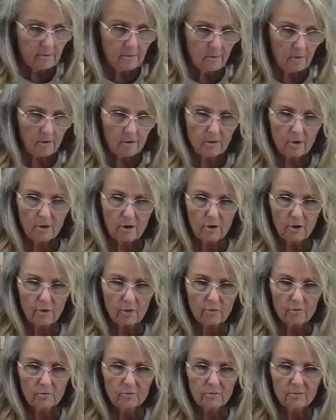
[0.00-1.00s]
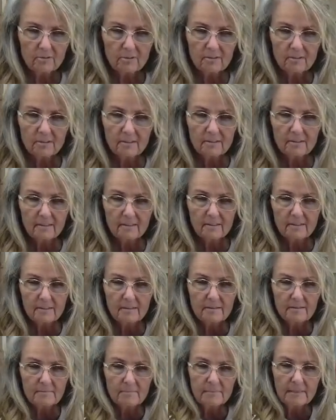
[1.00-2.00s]
or girl,
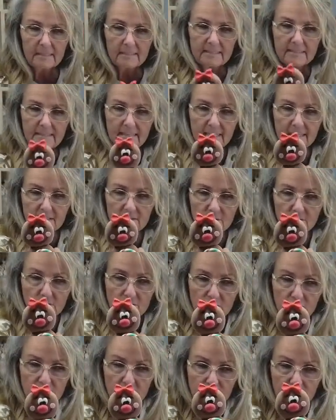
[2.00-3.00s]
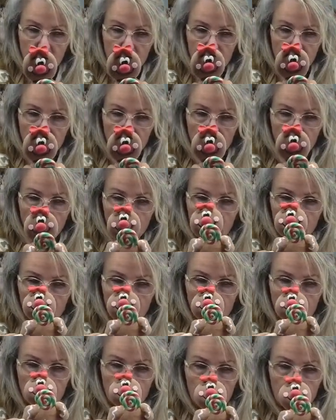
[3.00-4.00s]
because these are just too
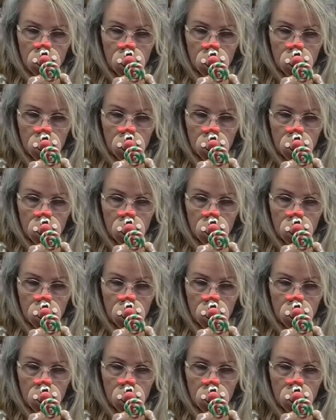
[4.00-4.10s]
cute.